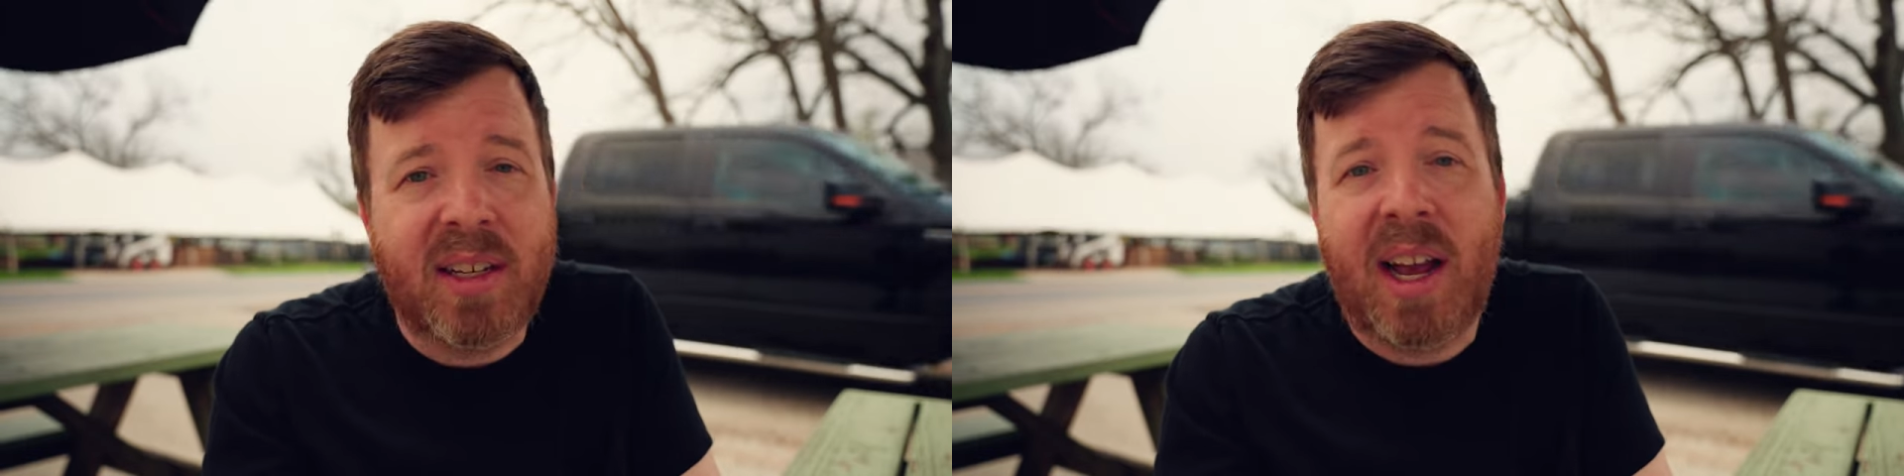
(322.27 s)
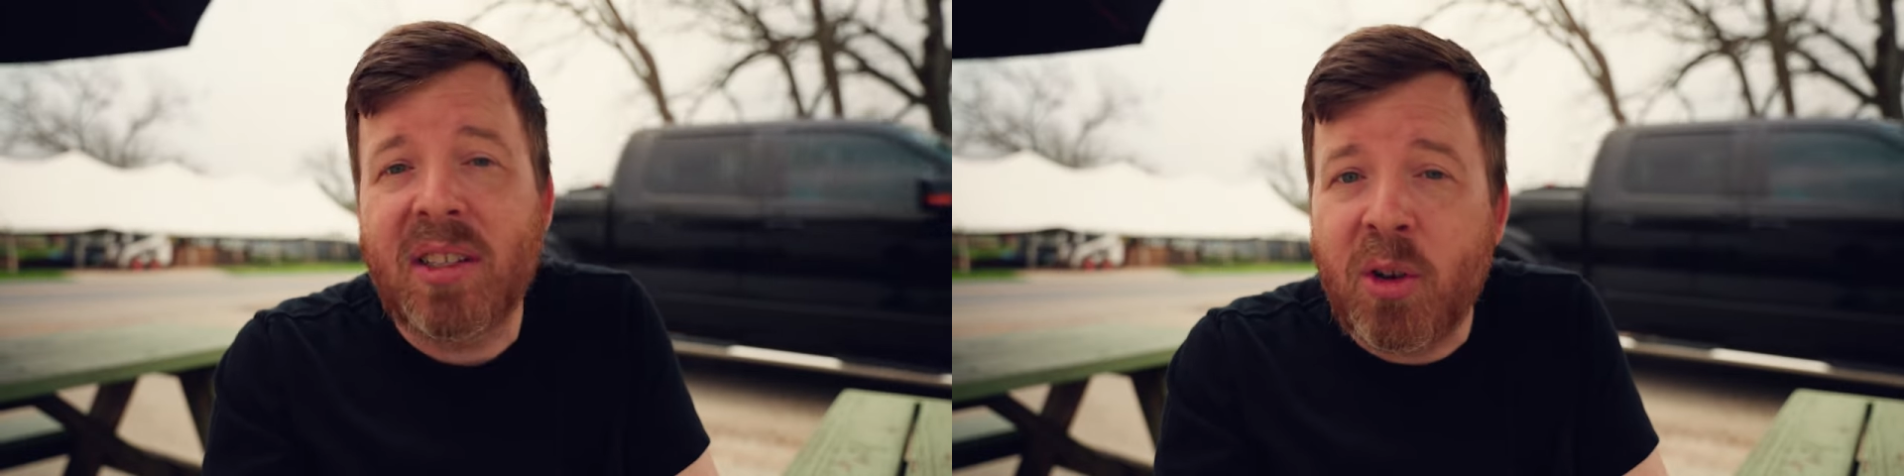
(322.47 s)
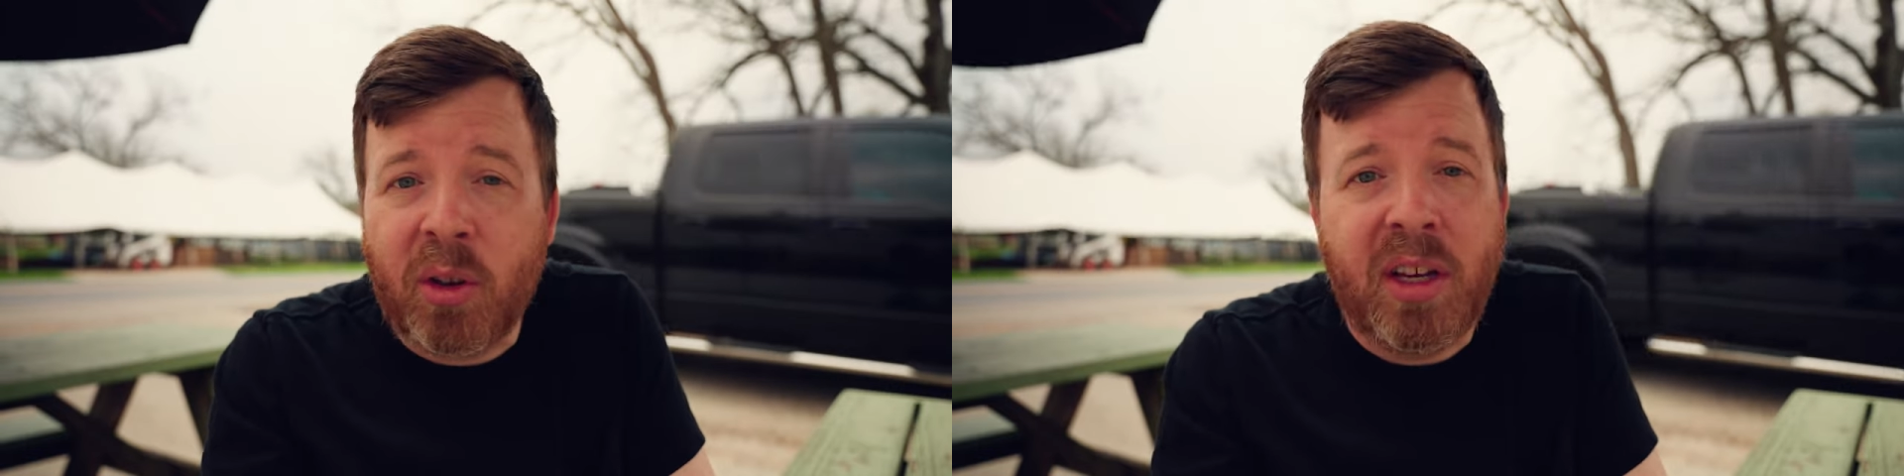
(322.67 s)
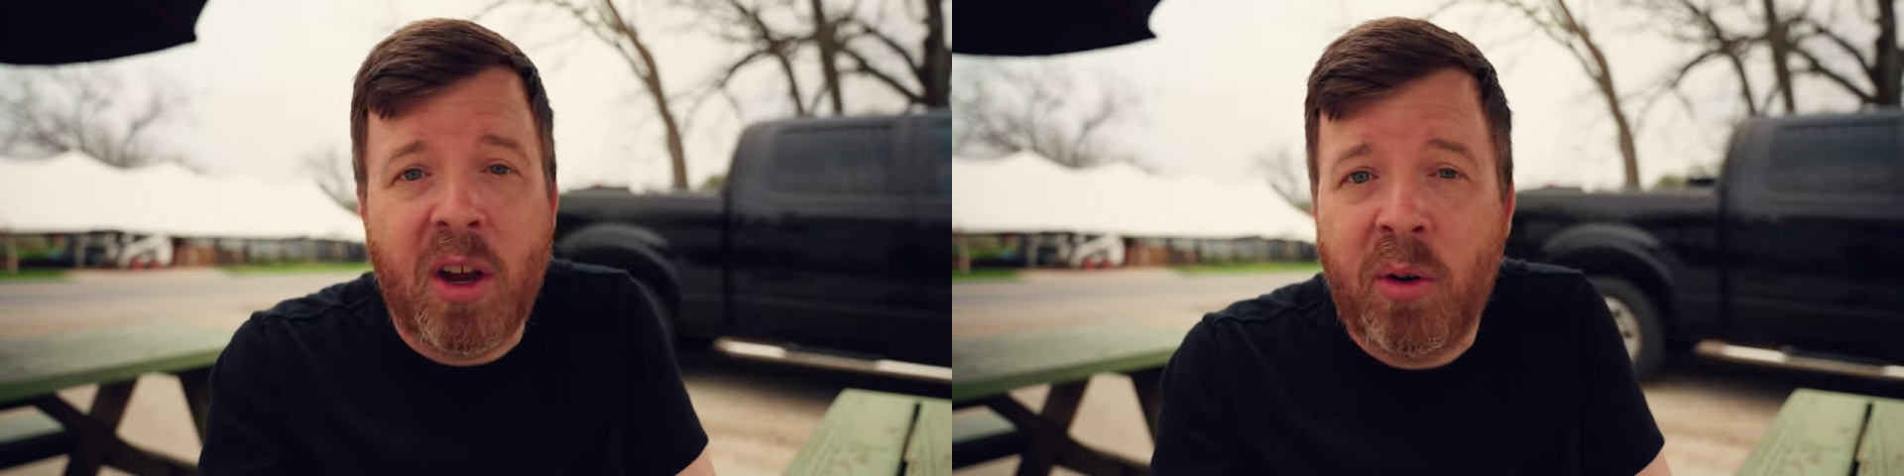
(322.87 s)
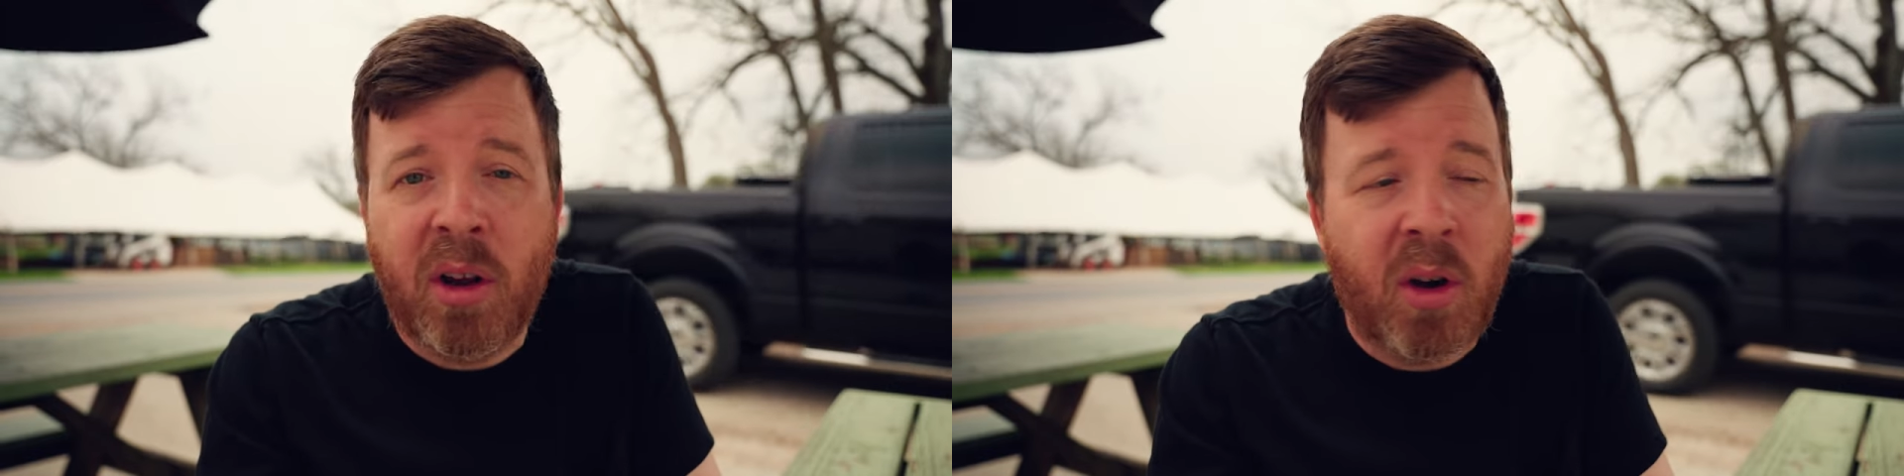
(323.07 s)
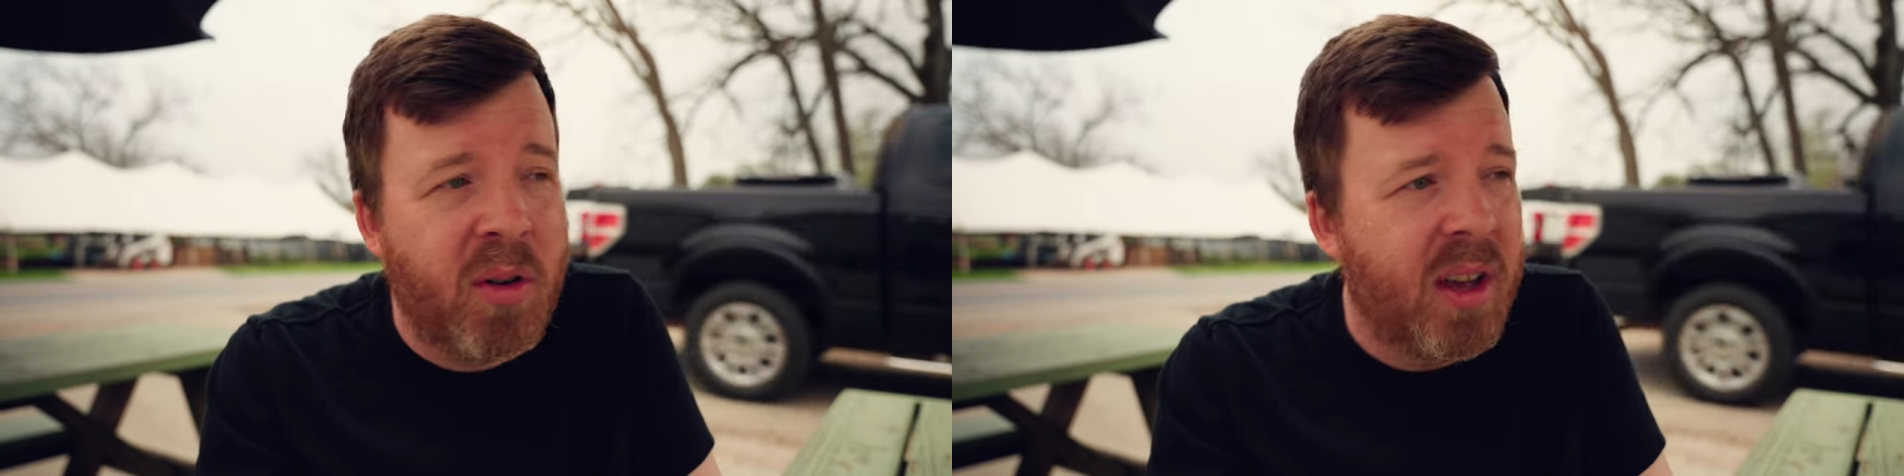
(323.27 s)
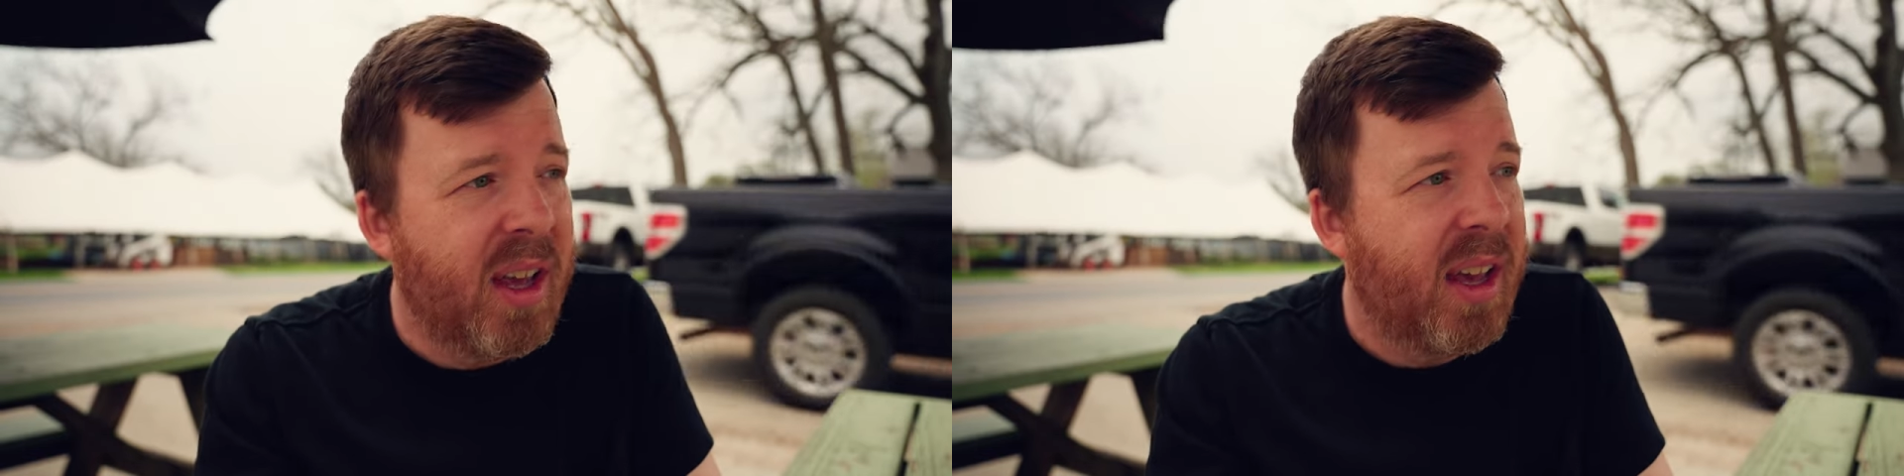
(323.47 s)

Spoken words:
and I certainly don't know,